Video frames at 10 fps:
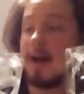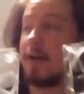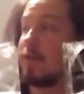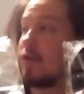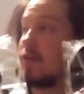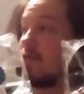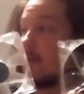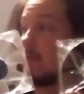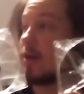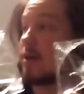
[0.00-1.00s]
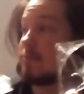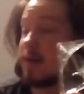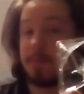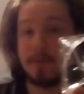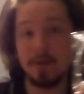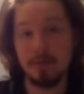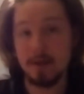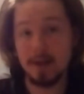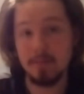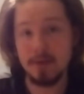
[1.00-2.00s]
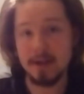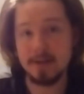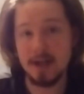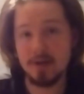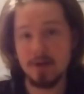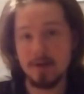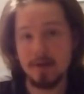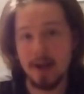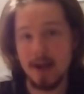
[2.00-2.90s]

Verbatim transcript: I don't know if I'll plug them up to the PlayStation,